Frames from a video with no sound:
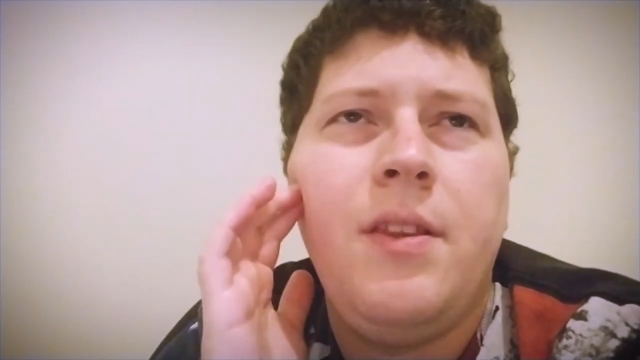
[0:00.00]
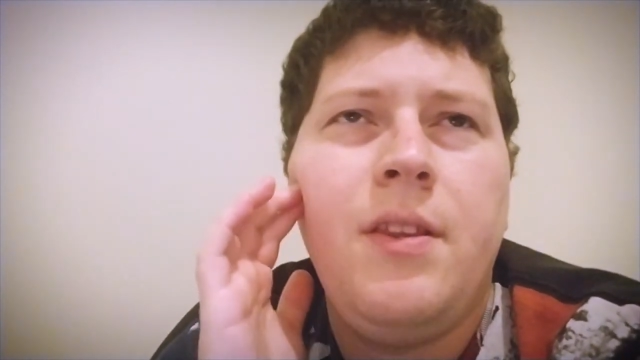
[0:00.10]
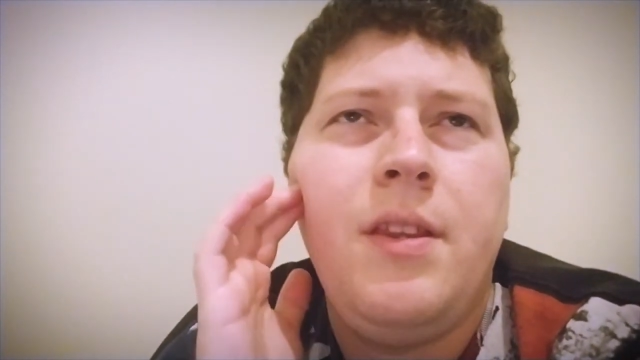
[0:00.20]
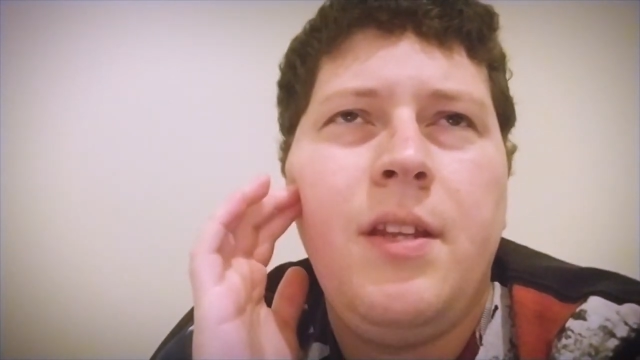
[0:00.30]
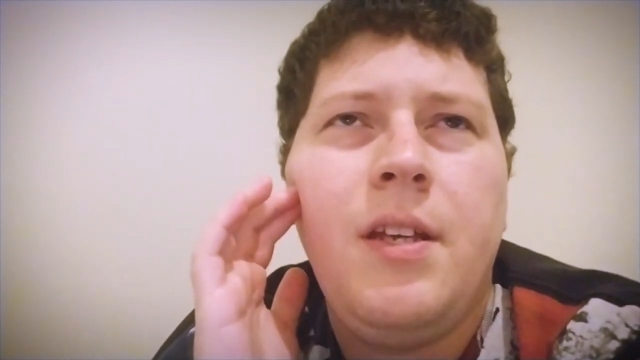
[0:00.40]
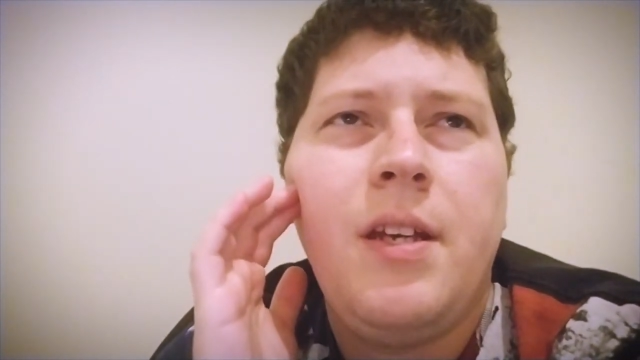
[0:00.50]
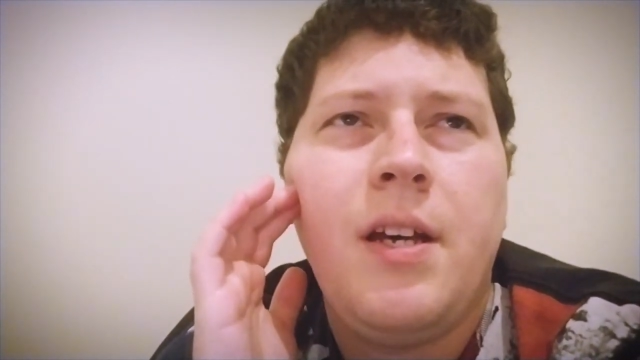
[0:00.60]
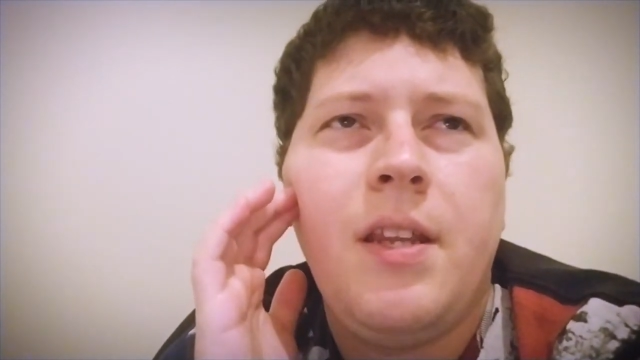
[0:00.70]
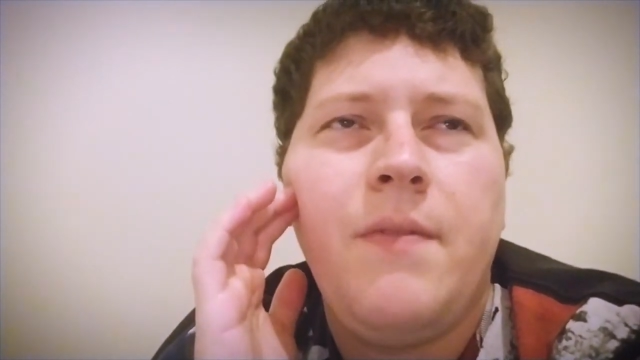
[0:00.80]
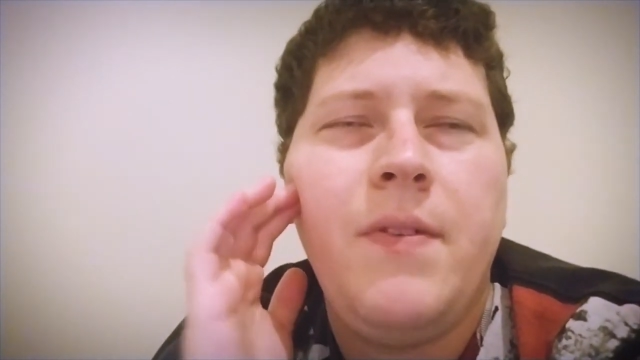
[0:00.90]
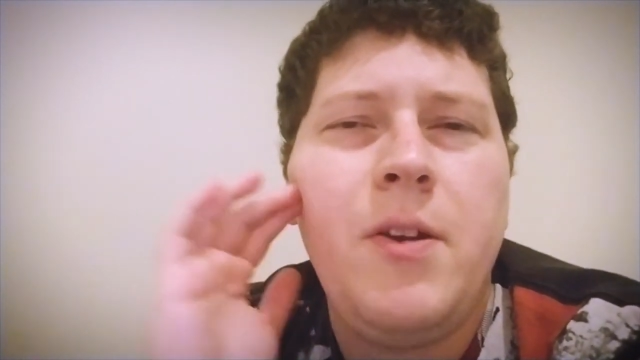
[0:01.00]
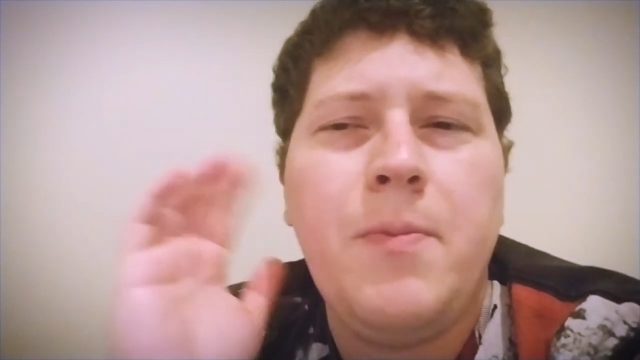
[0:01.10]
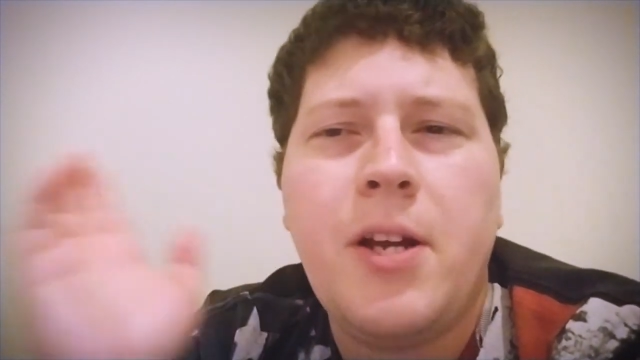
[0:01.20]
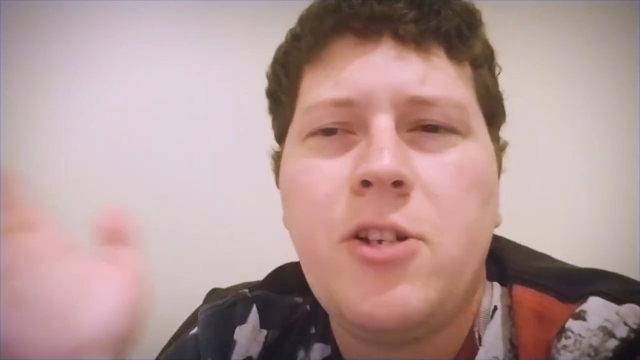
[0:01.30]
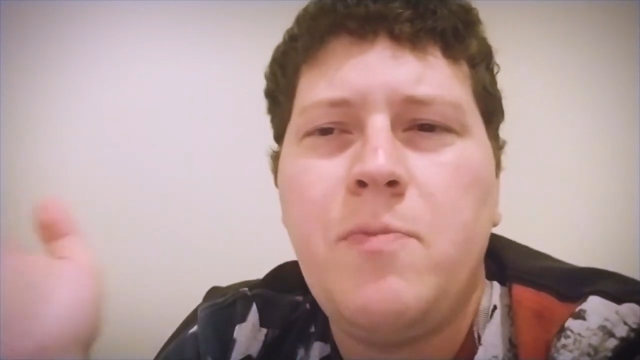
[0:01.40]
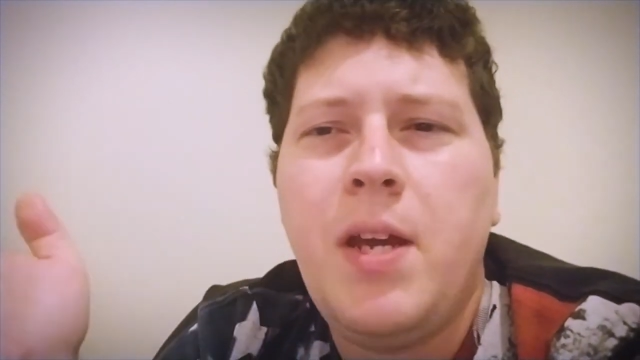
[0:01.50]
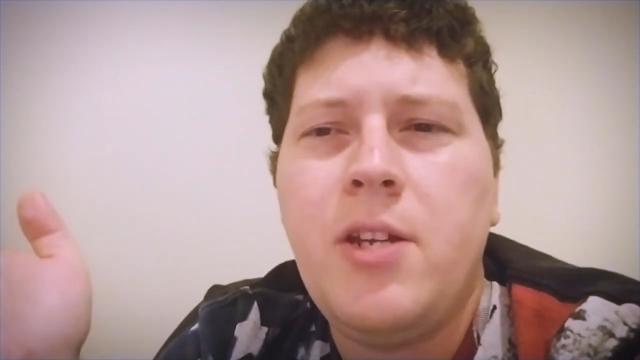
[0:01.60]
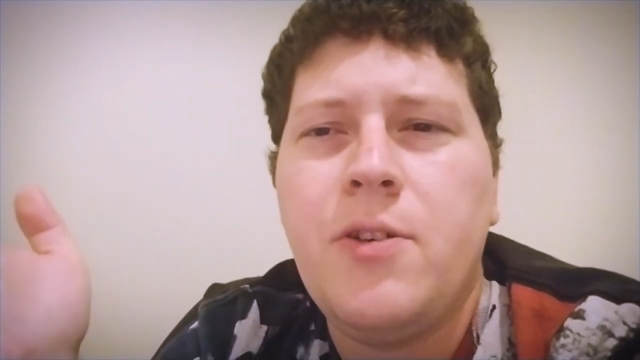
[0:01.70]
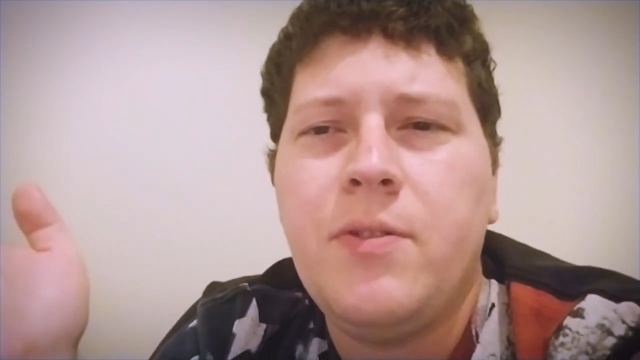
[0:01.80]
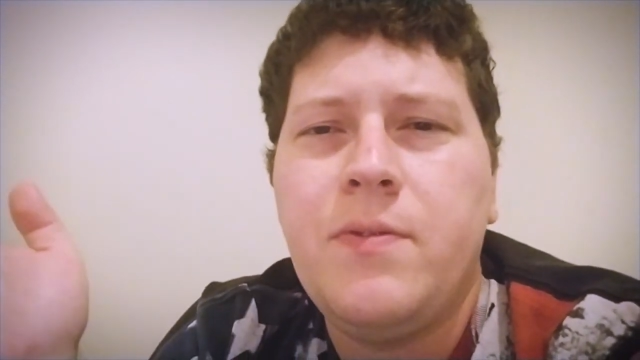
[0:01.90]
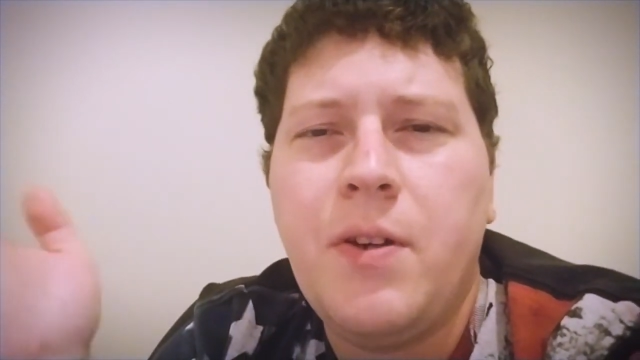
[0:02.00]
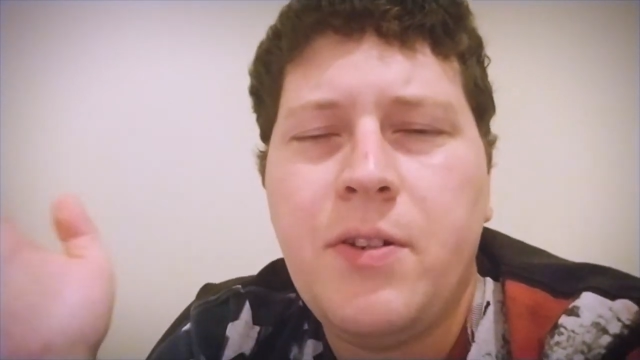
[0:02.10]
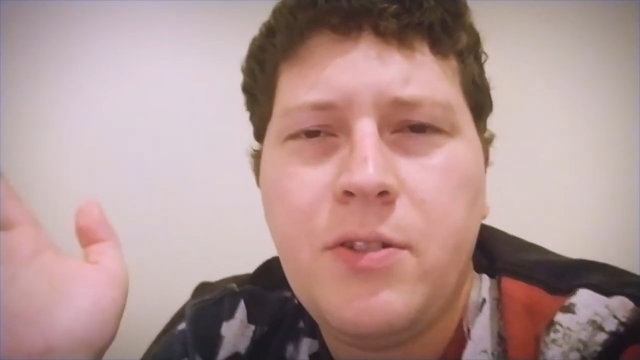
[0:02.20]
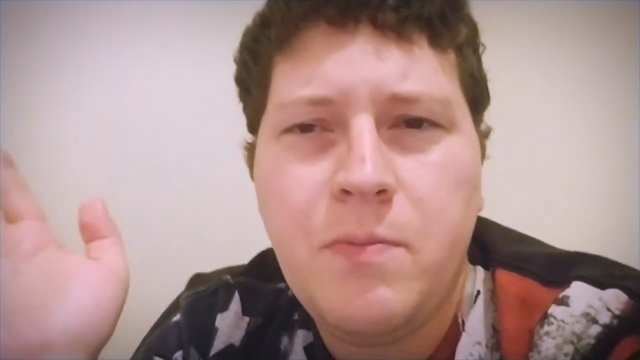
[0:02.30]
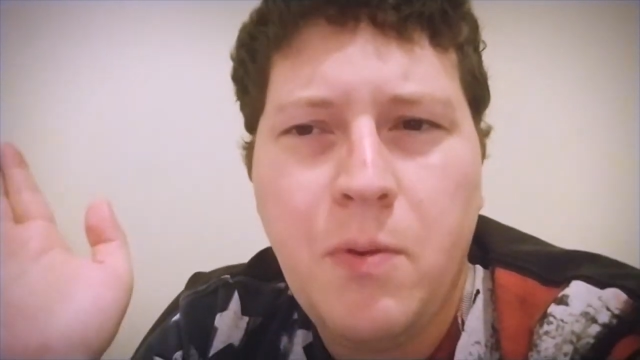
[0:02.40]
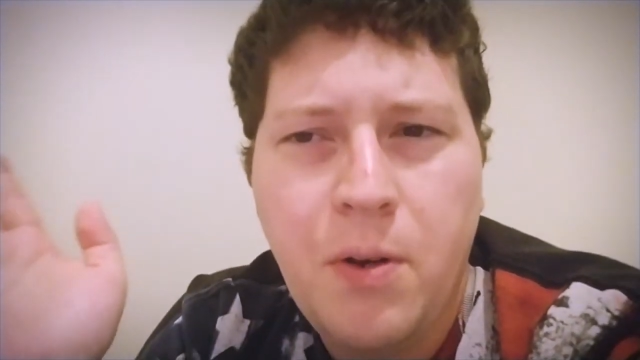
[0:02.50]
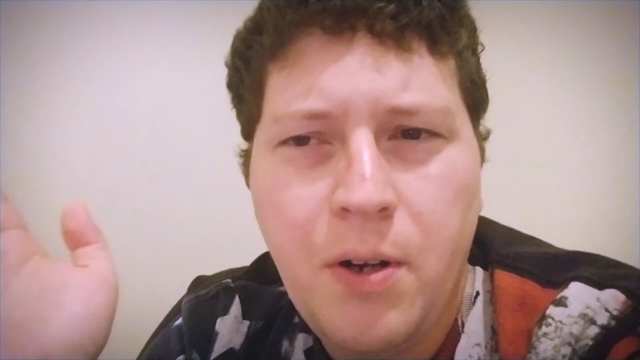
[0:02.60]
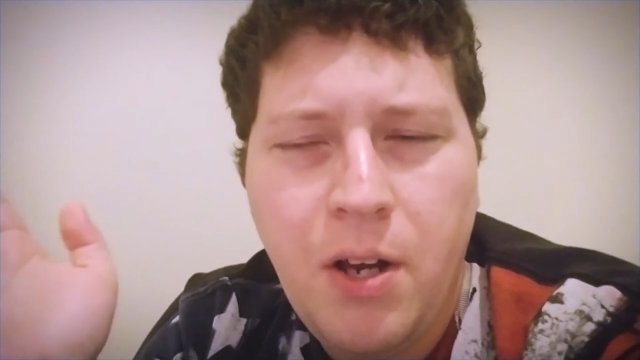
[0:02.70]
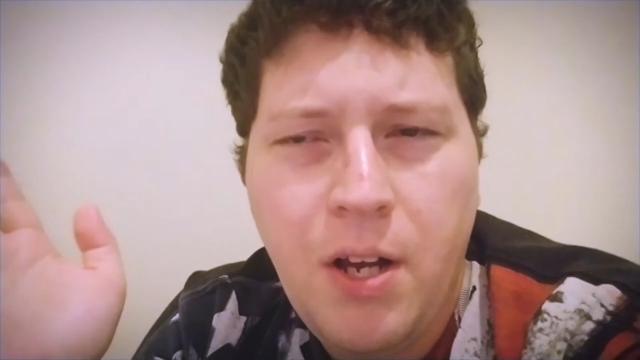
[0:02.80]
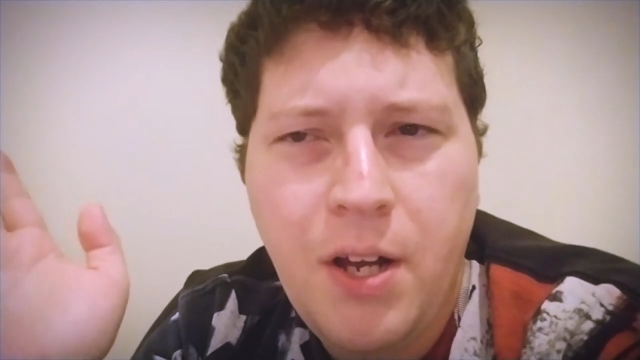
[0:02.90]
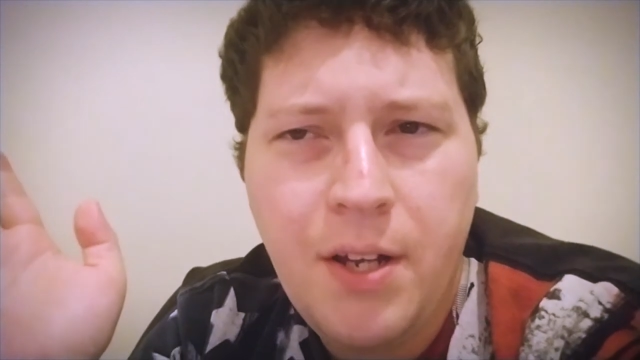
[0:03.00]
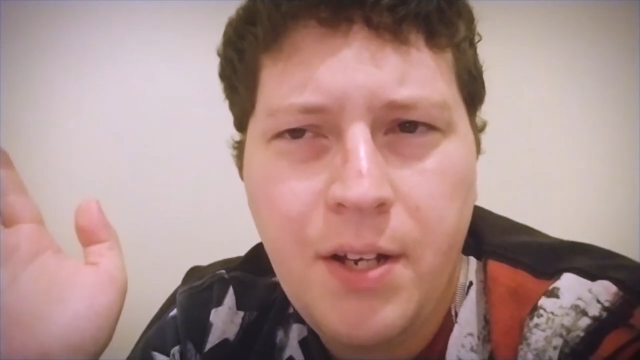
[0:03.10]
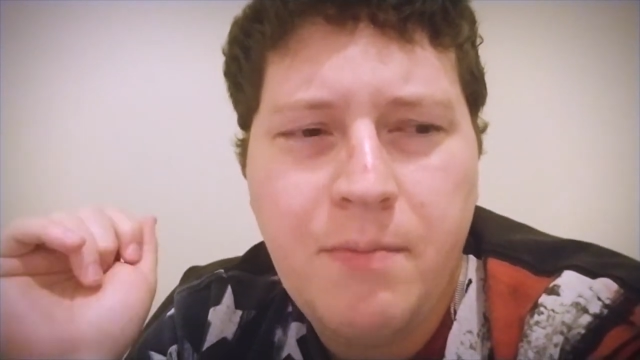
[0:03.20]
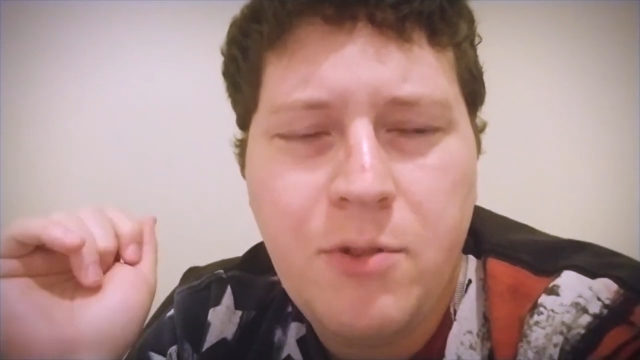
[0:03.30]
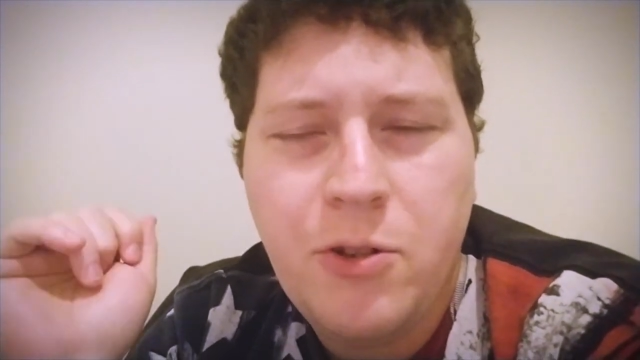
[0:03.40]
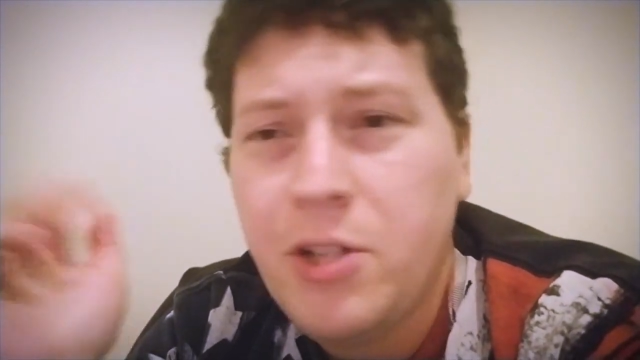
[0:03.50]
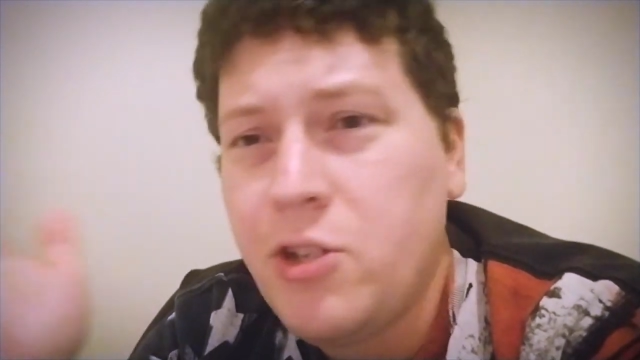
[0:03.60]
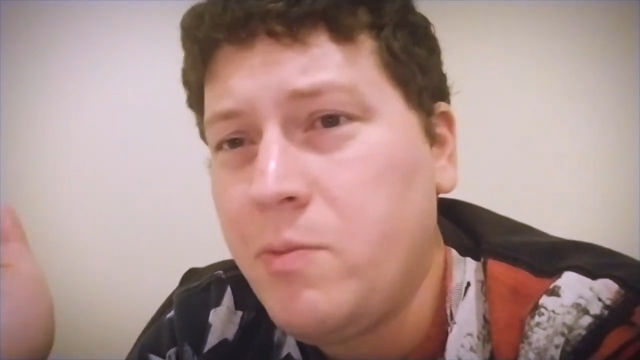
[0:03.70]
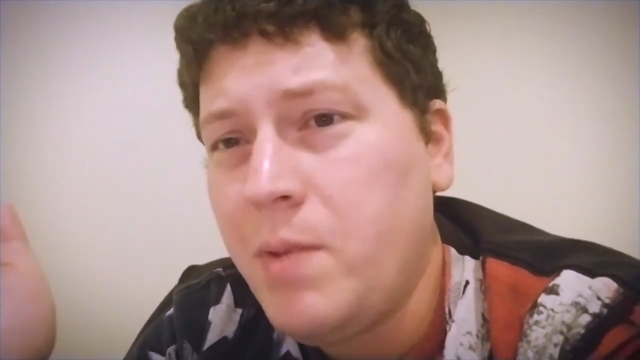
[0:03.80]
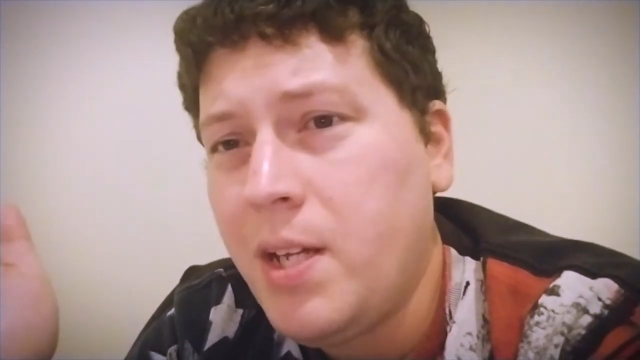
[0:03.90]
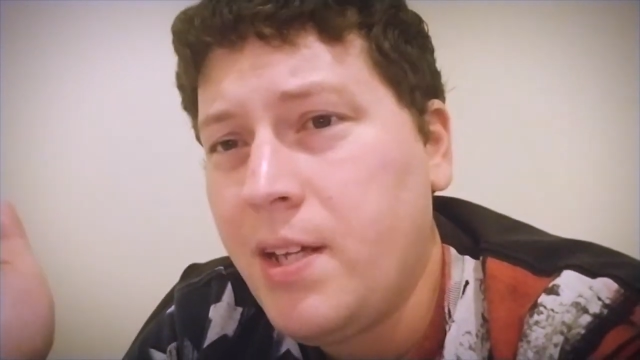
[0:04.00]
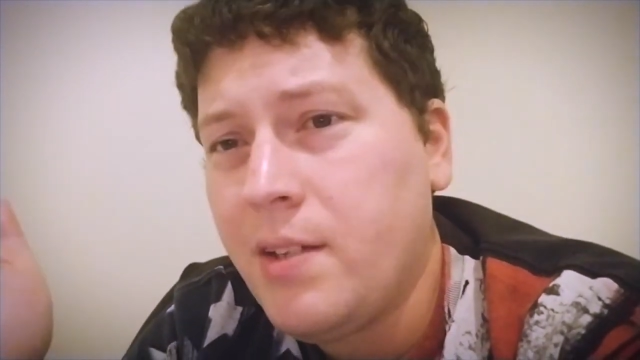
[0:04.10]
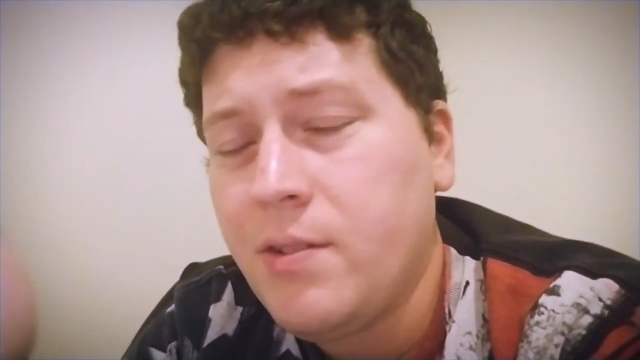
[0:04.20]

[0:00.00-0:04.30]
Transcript: the uh, the video production major was focused more on traditional media,